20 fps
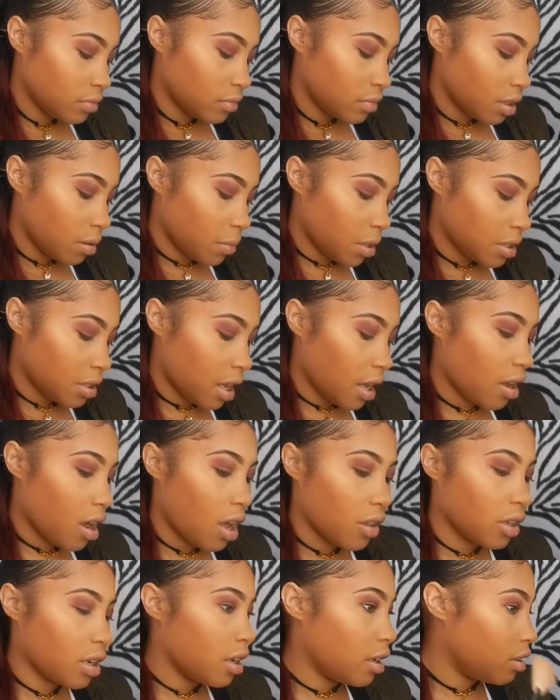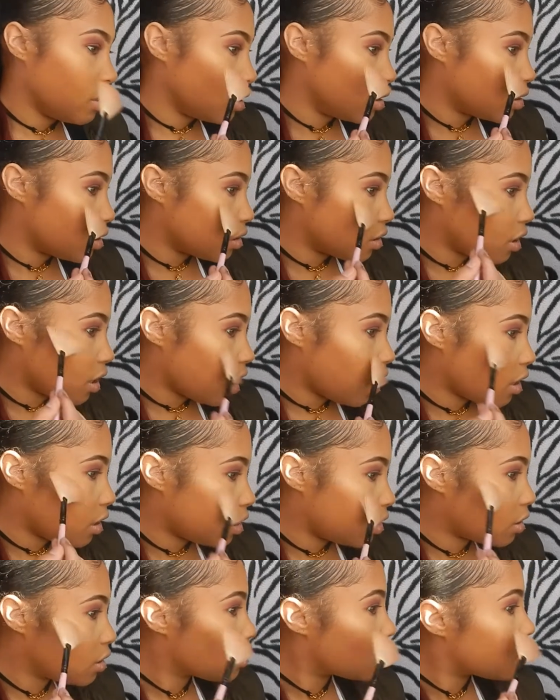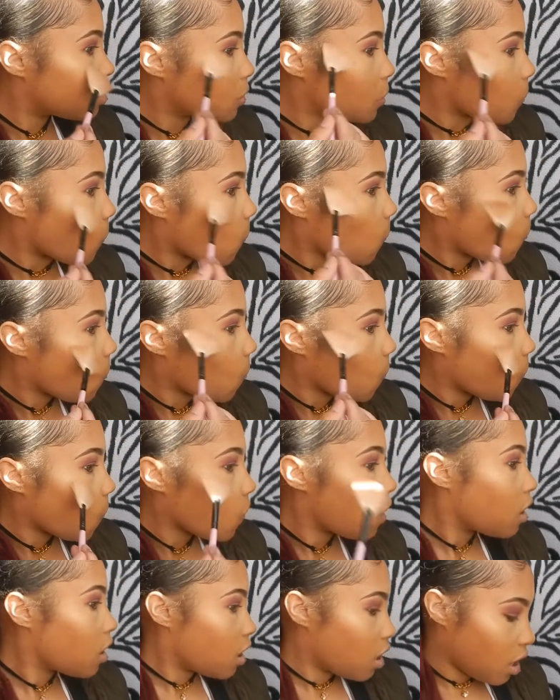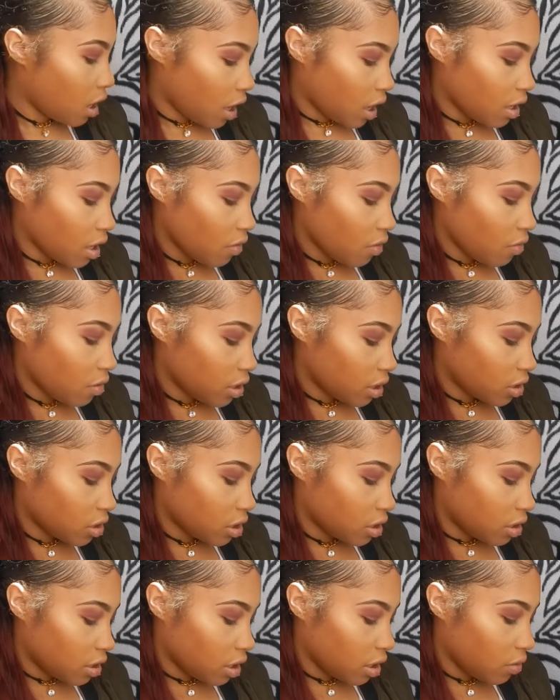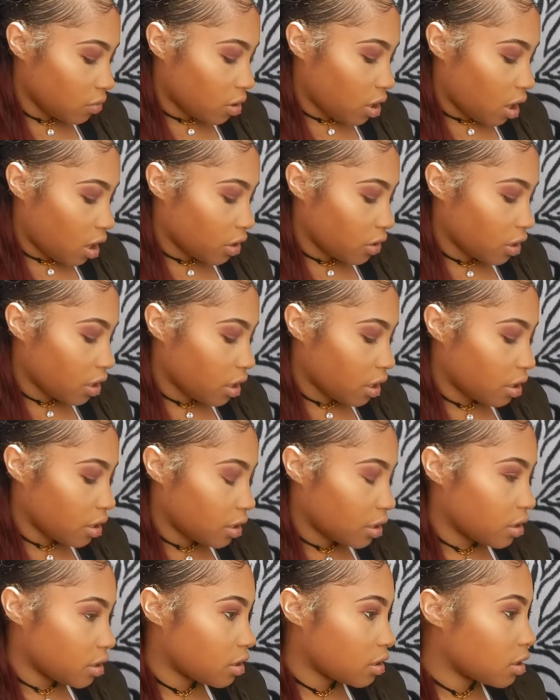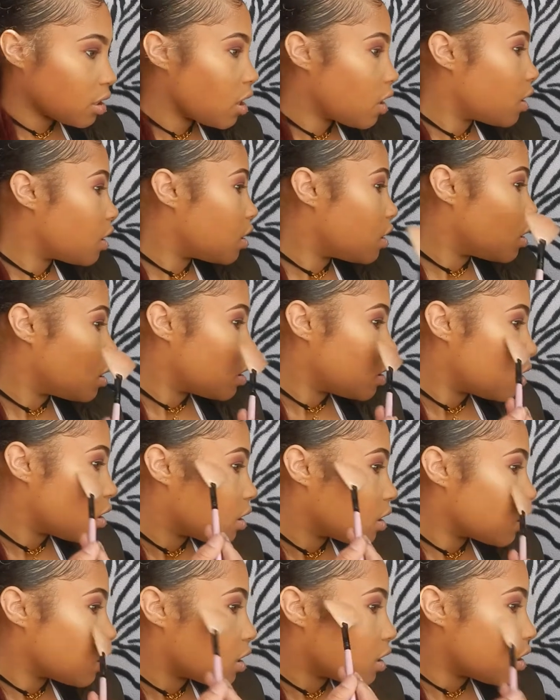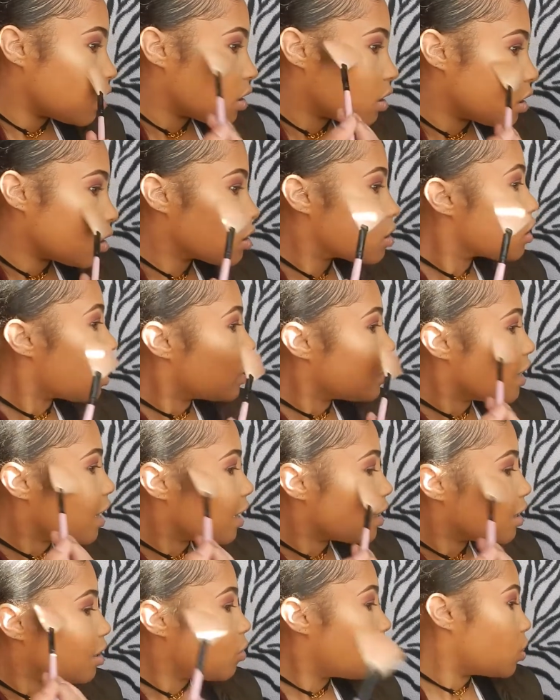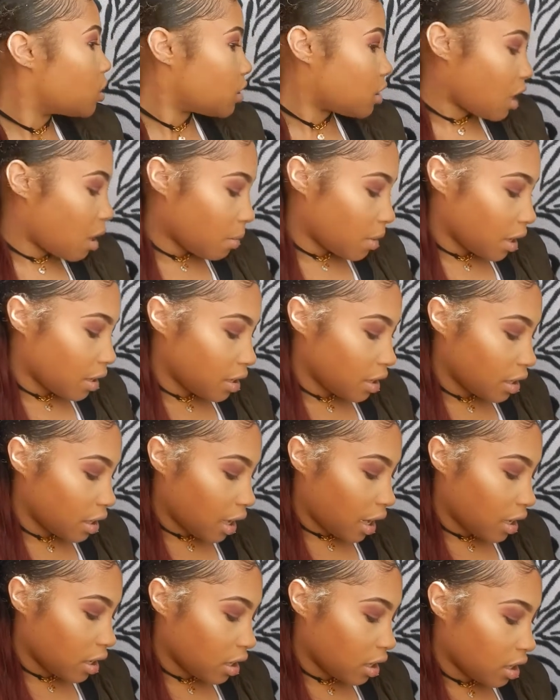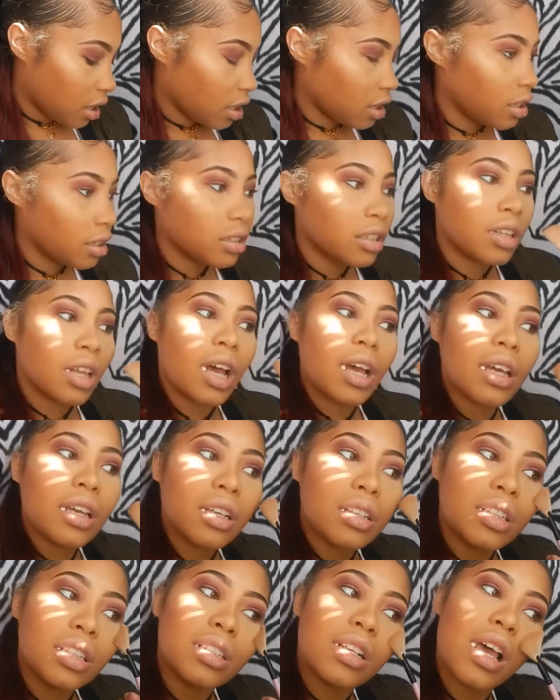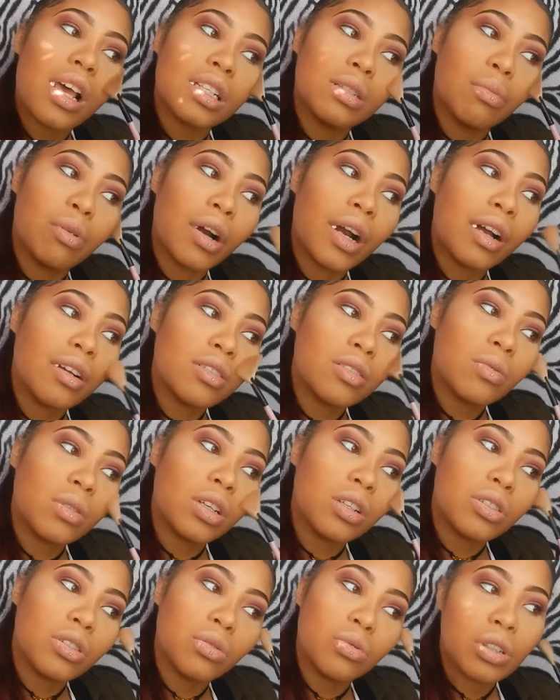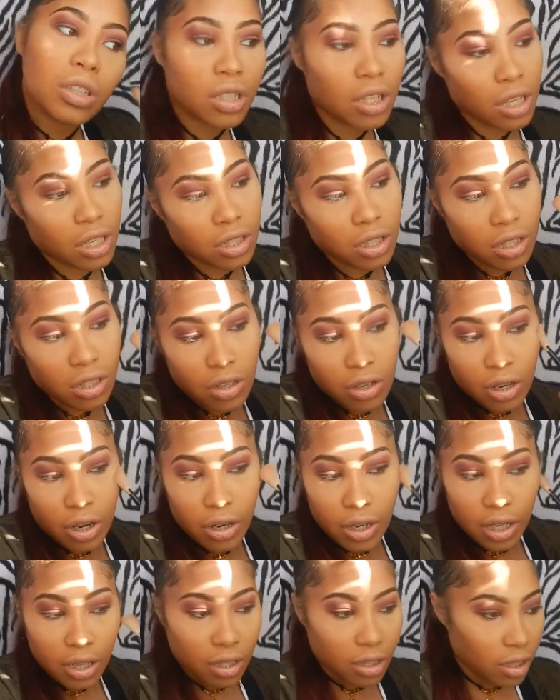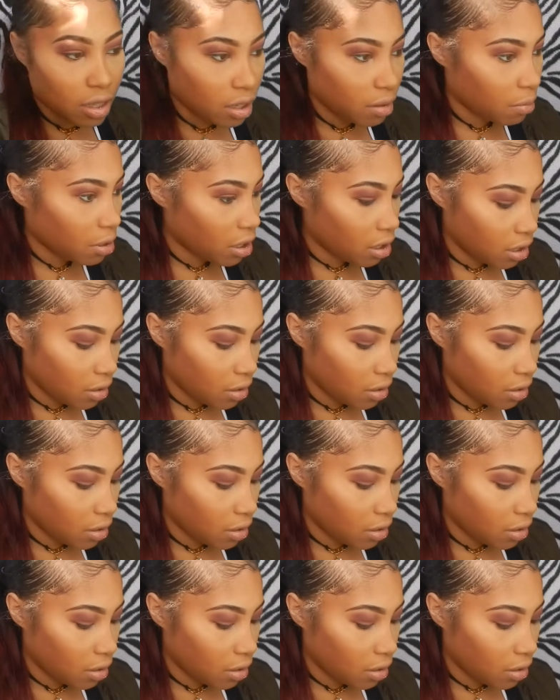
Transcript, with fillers: I'm gonna take all the colors and see how it looks. I never really just did it with all the colors because I think I did it one time and I didn't like it. It looked like, because it has browns with it too and it looks like dirty looking.